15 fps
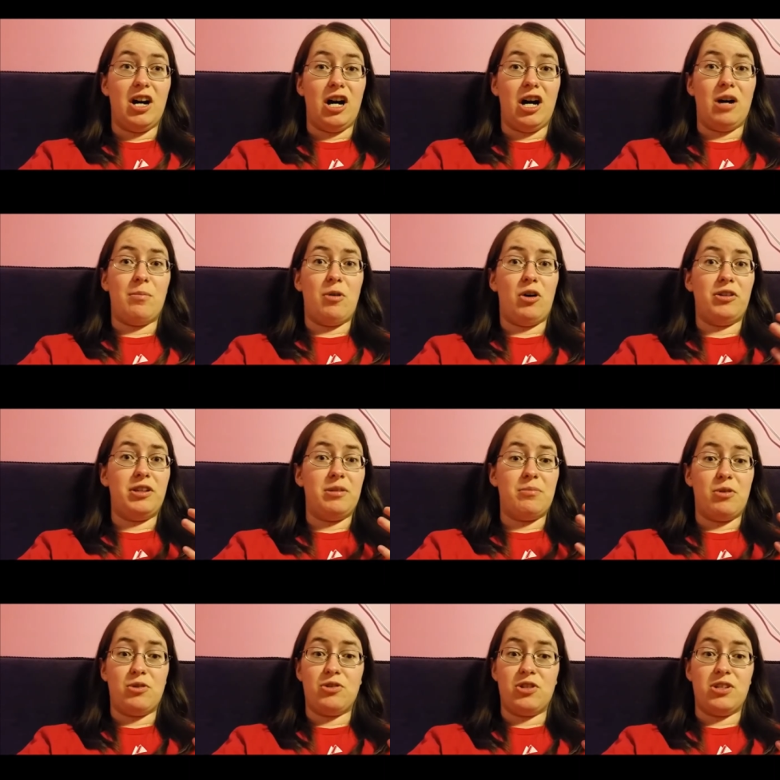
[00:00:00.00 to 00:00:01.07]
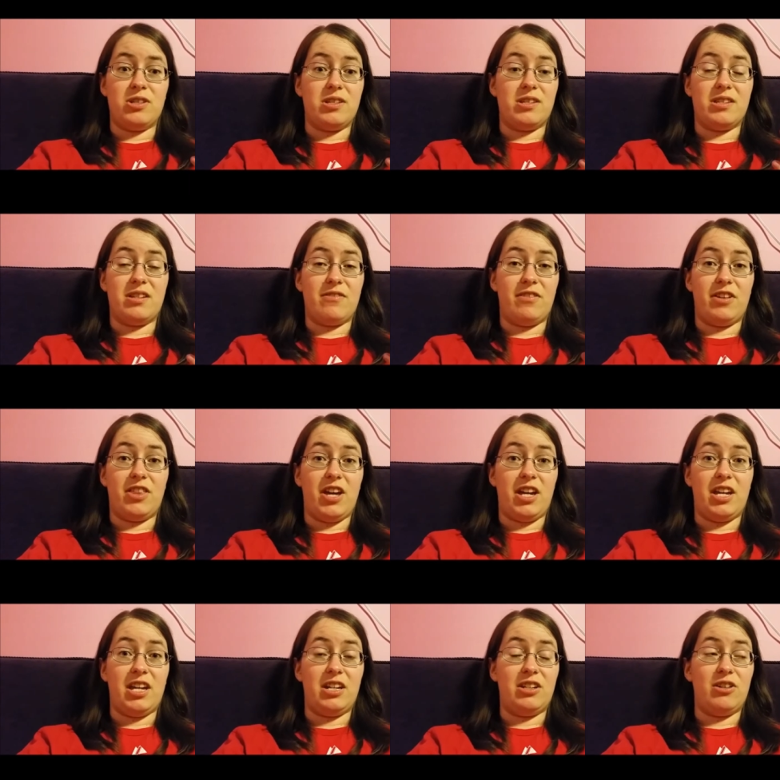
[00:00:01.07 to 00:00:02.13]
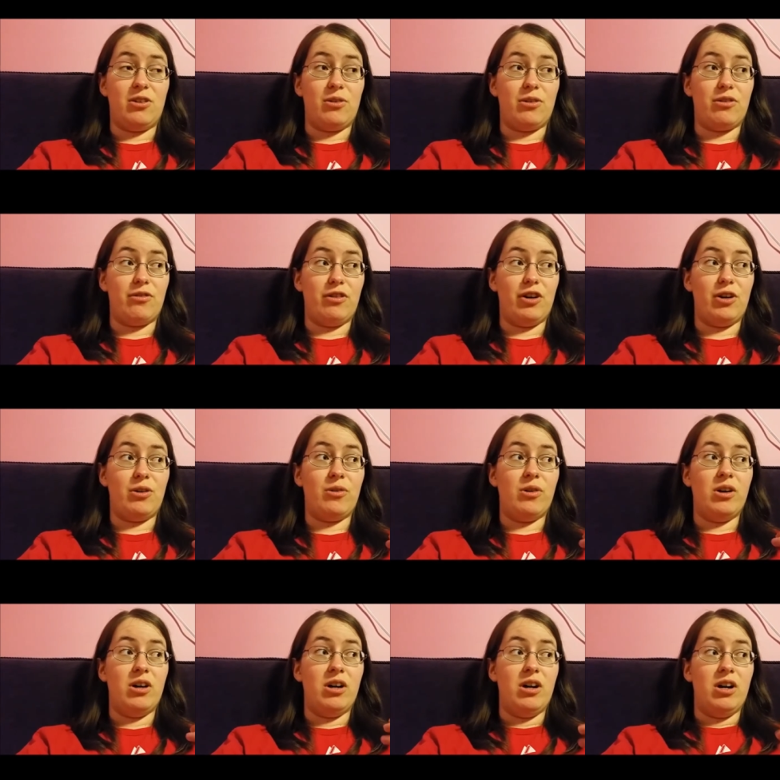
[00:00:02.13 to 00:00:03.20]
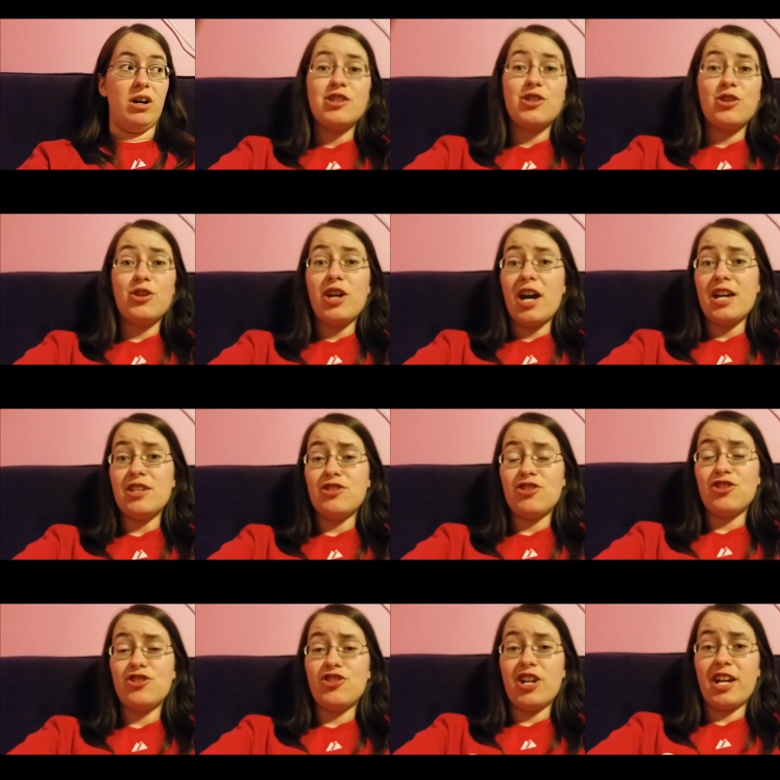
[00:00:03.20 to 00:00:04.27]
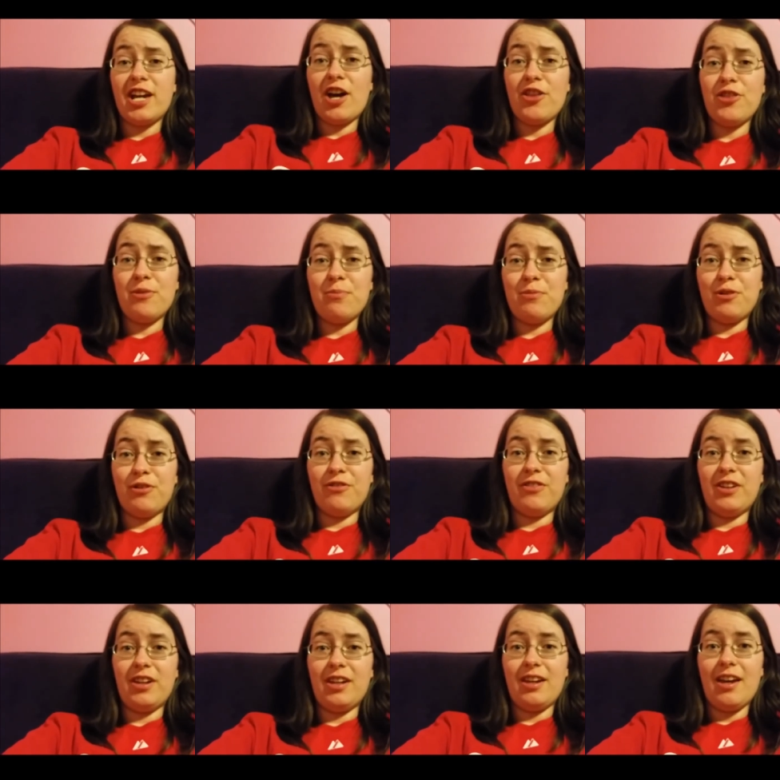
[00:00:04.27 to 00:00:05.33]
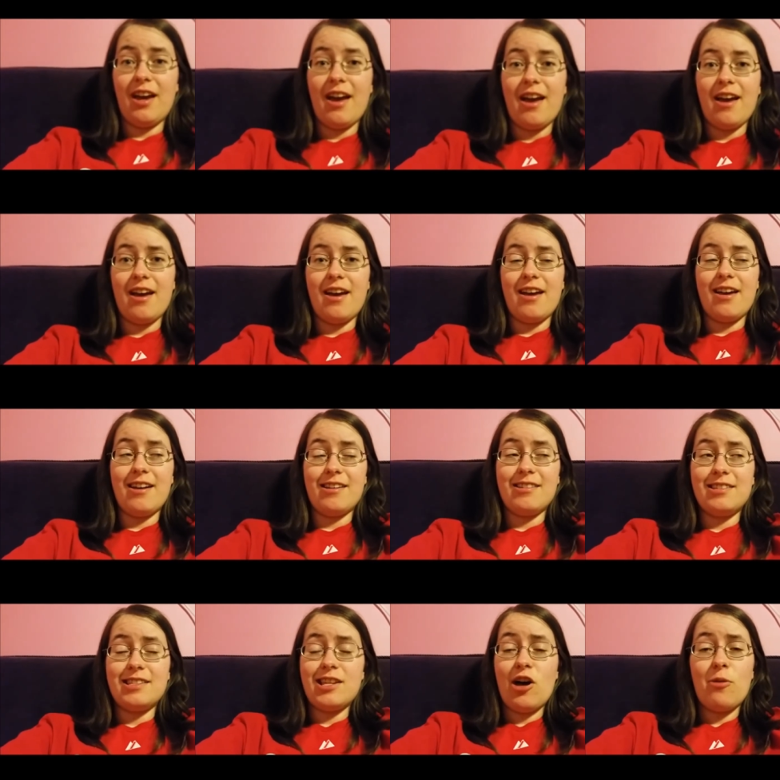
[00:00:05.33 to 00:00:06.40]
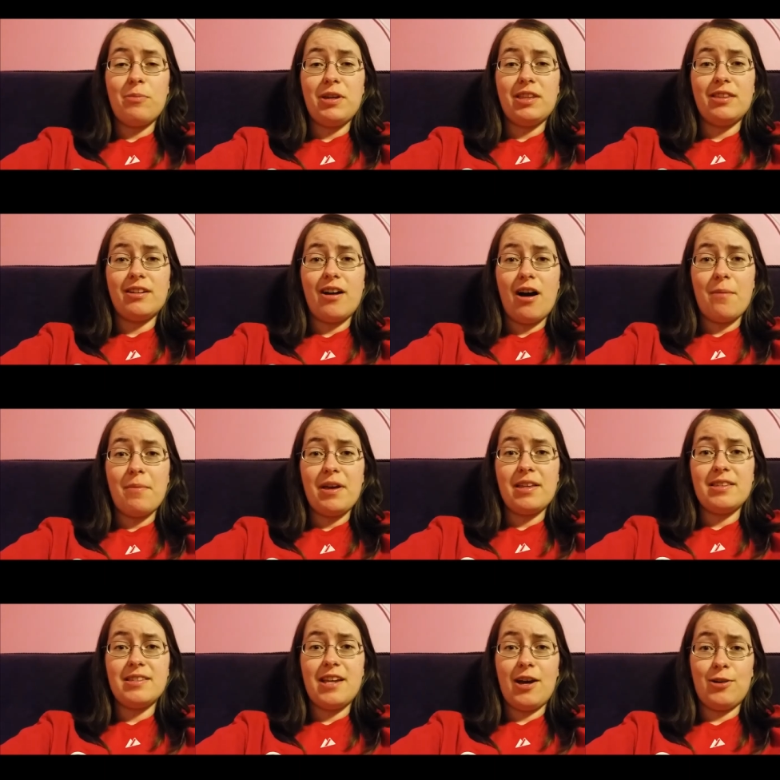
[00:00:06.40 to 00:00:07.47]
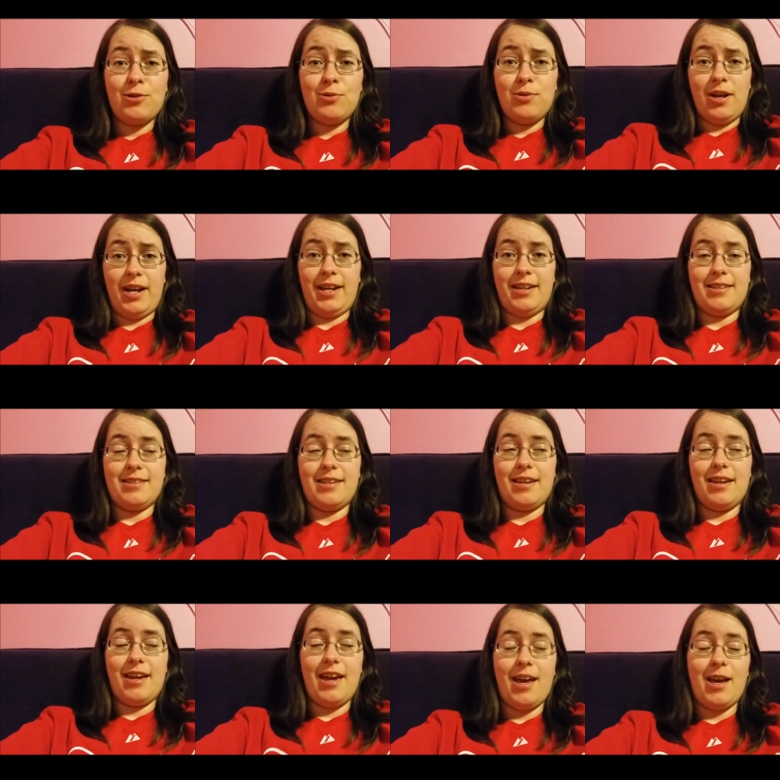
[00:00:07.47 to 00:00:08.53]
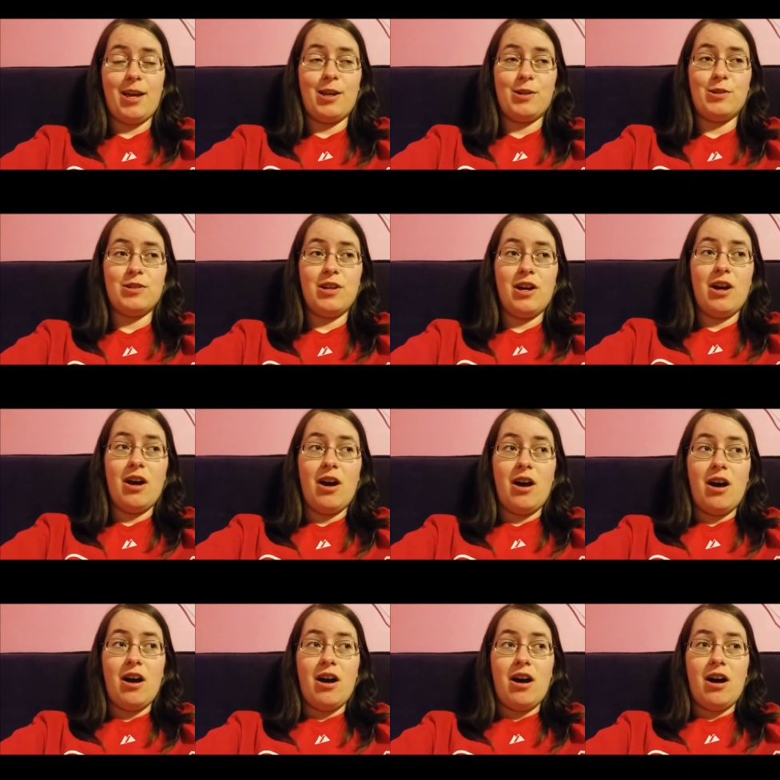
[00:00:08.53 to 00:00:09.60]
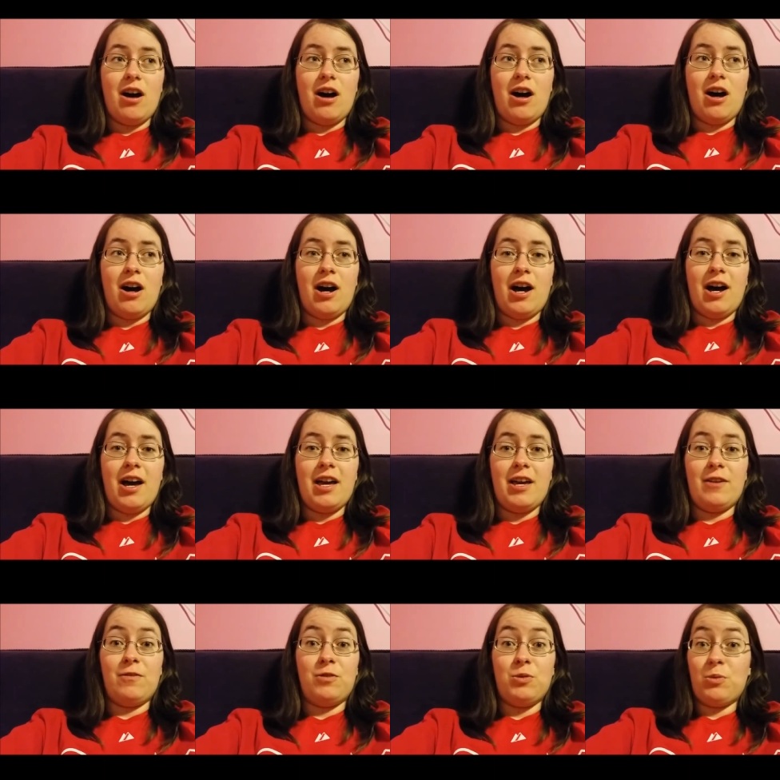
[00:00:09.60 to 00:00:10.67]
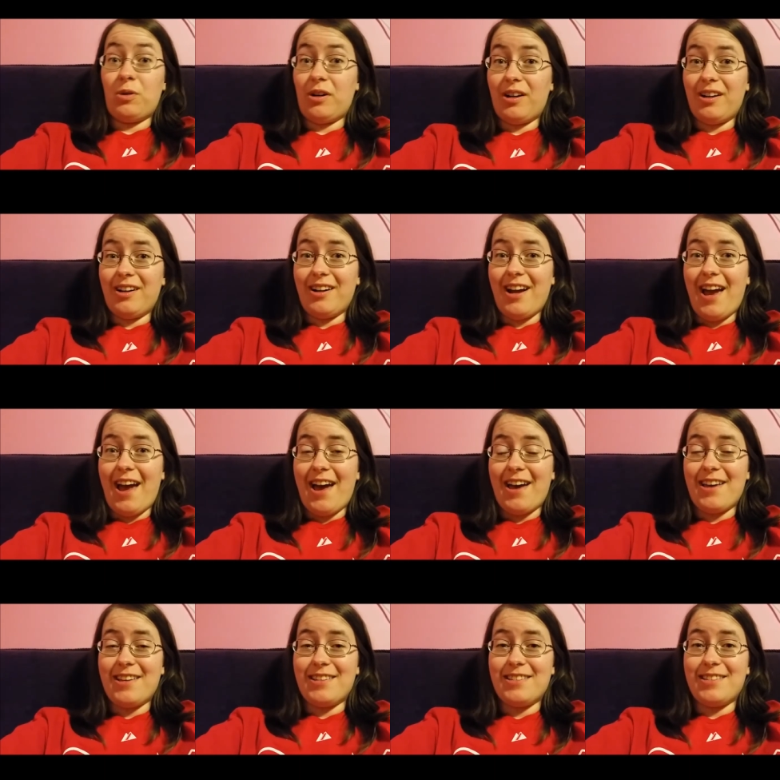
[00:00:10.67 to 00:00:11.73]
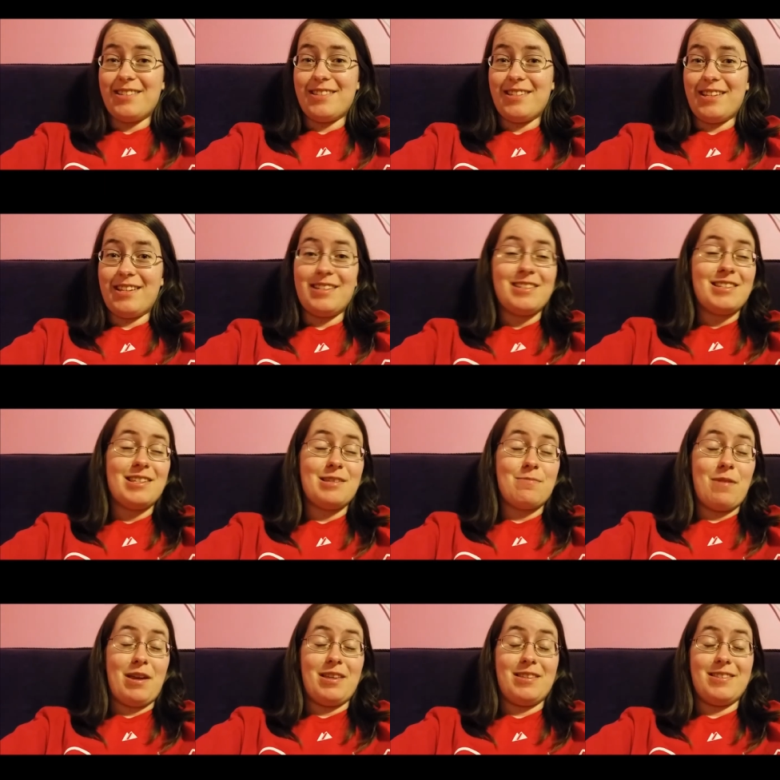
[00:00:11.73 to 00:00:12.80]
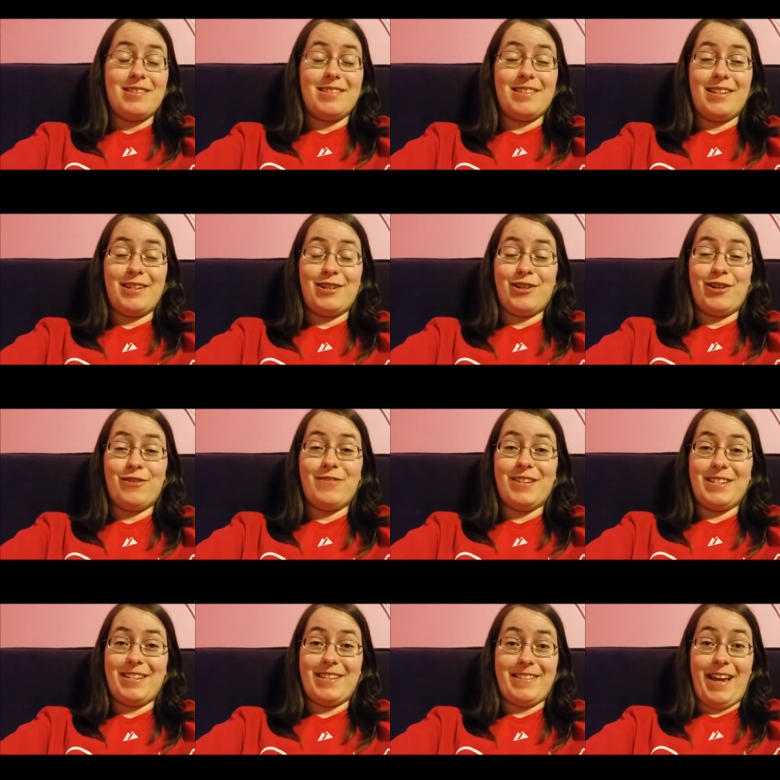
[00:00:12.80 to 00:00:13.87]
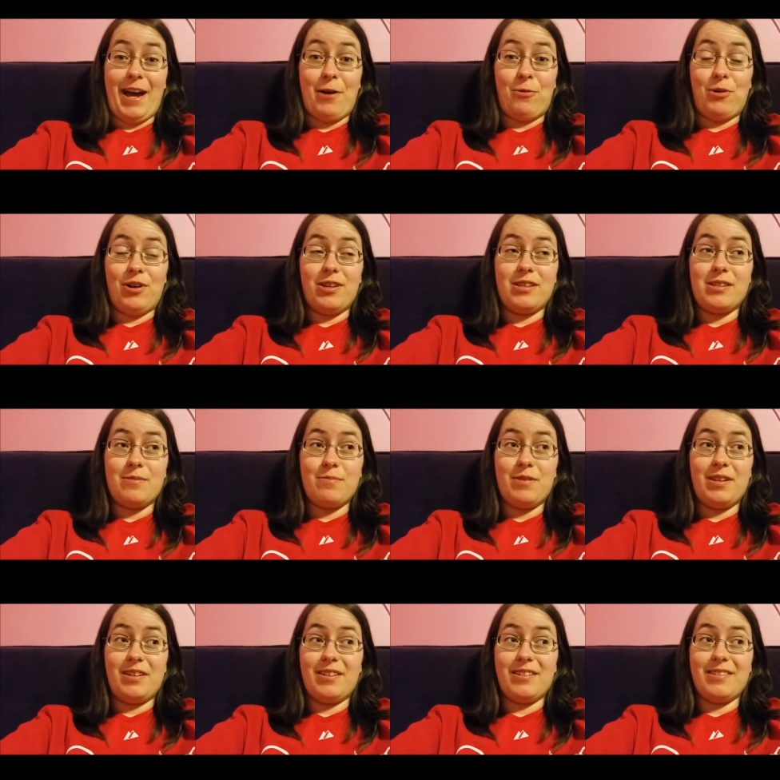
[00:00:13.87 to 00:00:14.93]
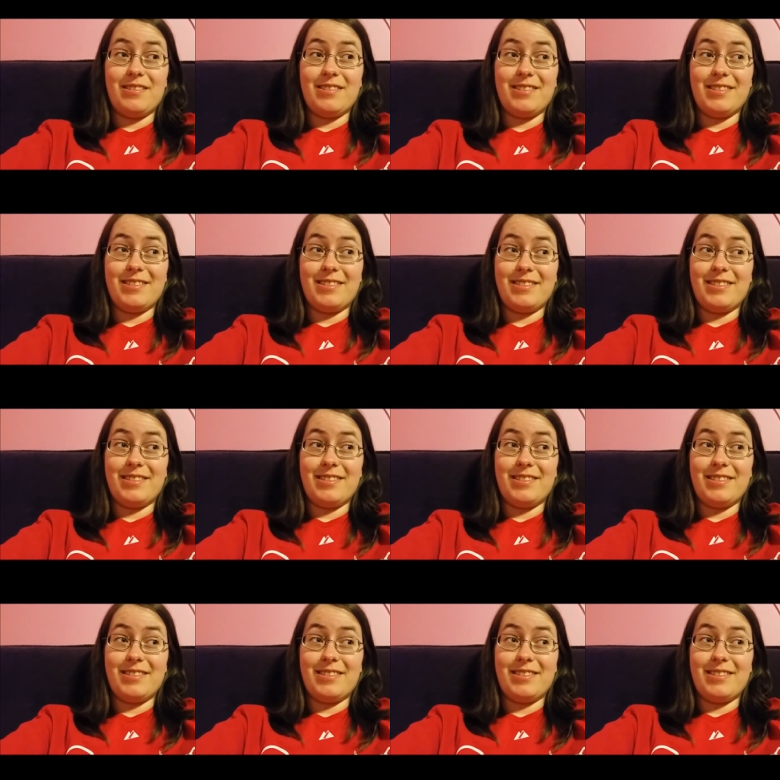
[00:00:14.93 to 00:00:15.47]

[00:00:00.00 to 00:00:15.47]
Um, all the emotions and stuff like that he had to go through. So you guys should check out the movie and tell me in the comments how you liked it and uh, if you were as in suspense and nervous as I was because